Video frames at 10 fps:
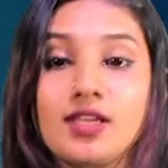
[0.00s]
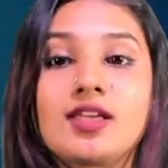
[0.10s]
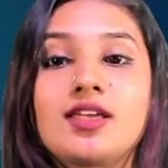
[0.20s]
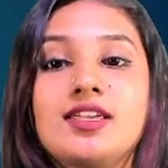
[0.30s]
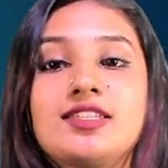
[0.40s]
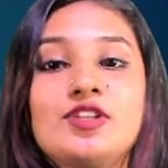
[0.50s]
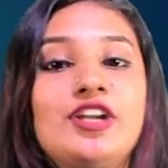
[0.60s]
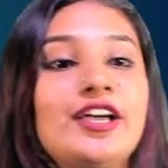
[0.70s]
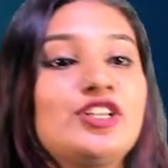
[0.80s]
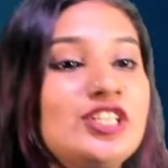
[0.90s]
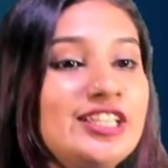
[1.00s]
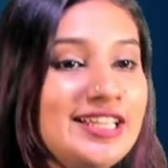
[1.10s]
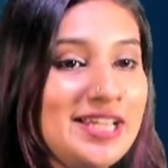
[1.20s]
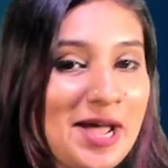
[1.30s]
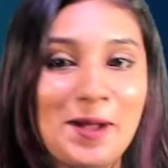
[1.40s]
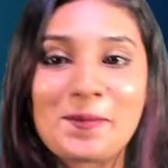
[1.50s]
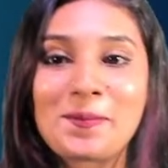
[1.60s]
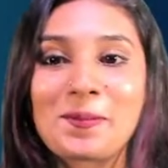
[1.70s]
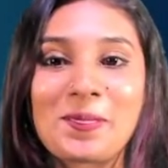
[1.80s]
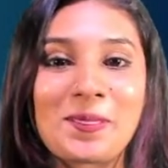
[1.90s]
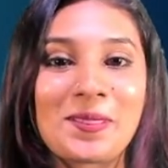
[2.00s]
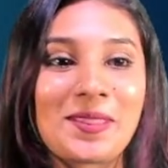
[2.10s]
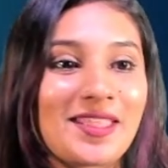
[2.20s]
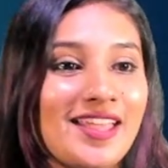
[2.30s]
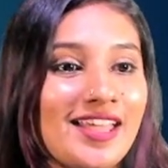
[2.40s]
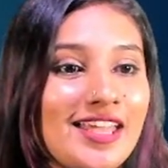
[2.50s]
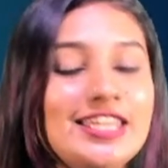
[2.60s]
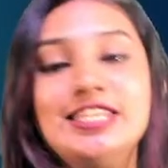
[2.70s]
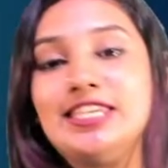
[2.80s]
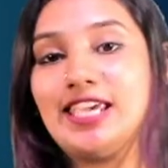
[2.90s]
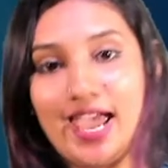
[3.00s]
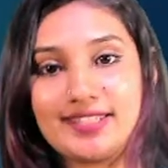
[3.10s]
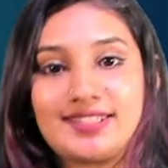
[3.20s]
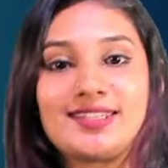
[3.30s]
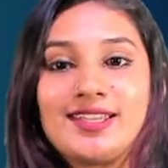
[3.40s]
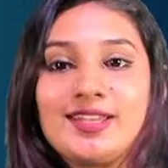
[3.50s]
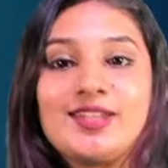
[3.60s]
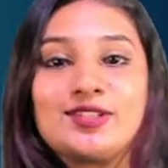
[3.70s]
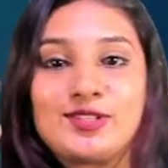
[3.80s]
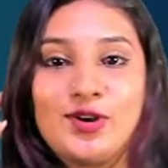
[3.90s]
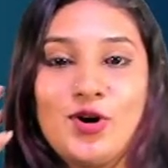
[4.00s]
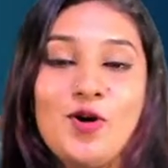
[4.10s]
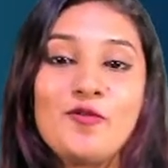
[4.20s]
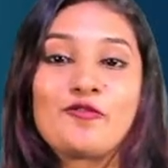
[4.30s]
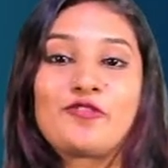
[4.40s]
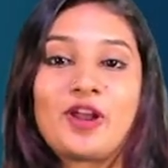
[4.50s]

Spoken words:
Is the reduction clear? Yes. So from